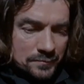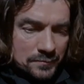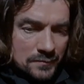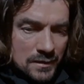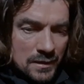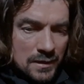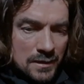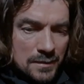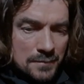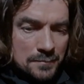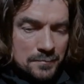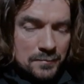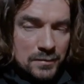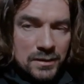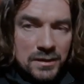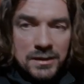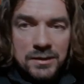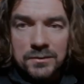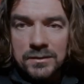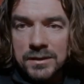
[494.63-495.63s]

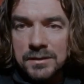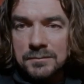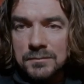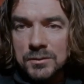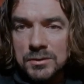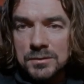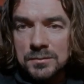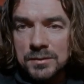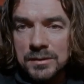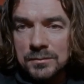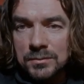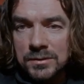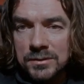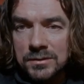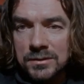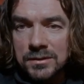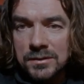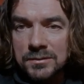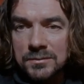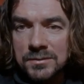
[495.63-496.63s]
But anyway, most people
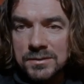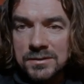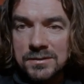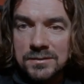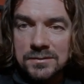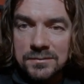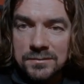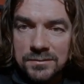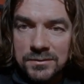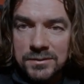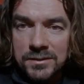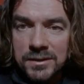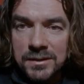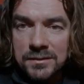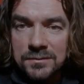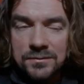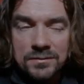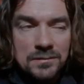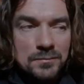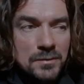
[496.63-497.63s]
thought it was
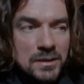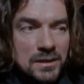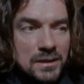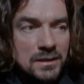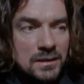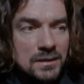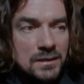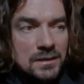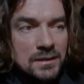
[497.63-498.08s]
funny for me,